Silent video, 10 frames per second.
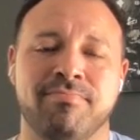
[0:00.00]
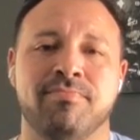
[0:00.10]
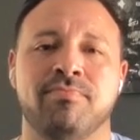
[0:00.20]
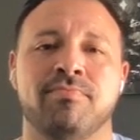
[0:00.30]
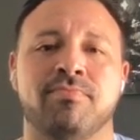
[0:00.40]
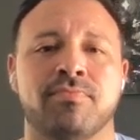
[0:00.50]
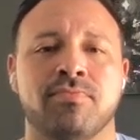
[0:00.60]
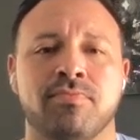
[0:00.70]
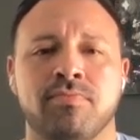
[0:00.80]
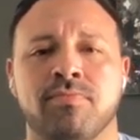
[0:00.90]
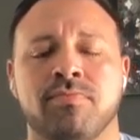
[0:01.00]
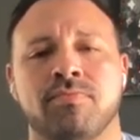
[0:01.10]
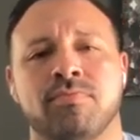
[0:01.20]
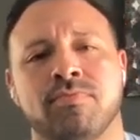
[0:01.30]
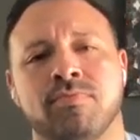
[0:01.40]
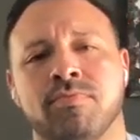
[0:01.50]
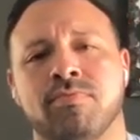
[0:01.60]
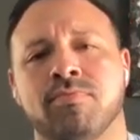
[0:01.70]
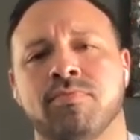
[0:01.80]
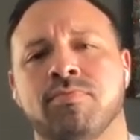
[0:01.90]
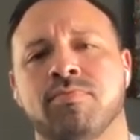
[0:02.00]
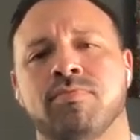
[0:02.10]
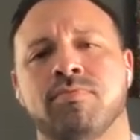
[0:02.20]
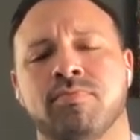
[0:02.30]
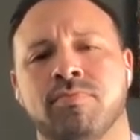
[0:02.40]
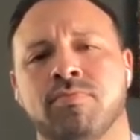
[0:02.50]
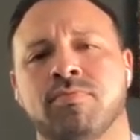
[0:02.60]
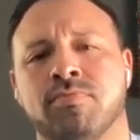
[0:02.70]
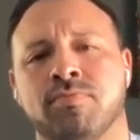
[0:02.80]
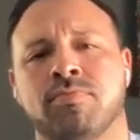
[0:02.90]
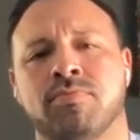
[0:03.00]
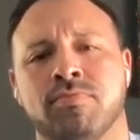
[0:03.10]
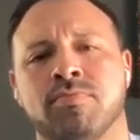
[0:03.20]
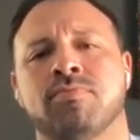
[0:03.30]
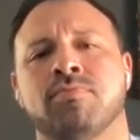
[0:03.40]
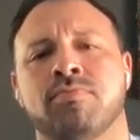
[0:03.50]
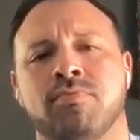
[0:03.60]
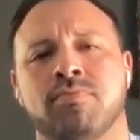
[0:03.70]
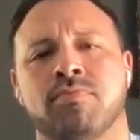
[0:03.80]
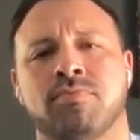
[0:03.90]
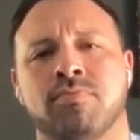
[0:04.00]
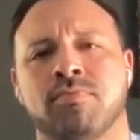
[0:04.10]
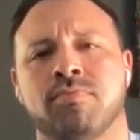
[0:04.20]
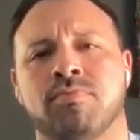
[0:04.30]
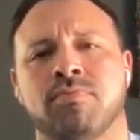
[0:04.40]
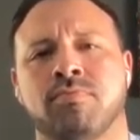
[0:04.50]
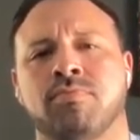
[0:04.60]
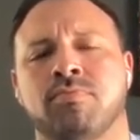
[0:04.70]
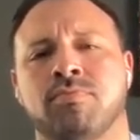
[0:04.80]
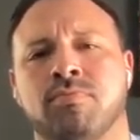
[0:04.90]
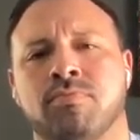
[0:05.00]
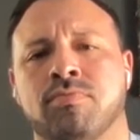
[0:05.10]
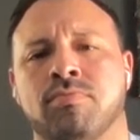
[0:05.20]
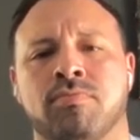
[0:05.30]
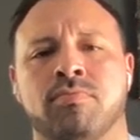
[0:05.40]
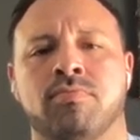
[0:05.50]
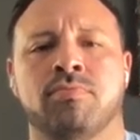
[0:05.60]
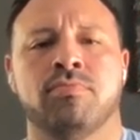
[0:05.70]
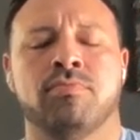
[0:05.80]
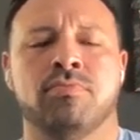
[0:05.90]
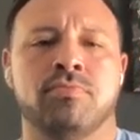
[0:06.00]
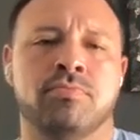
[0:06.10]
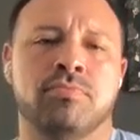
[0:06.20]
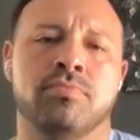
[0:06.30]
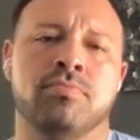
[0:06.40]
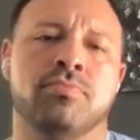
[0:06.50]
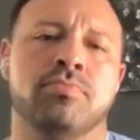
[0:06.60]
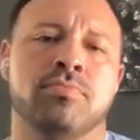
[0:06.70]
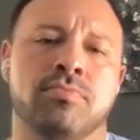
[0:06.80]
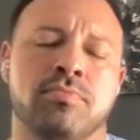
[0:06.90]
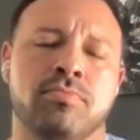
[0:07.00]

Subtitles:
(silent)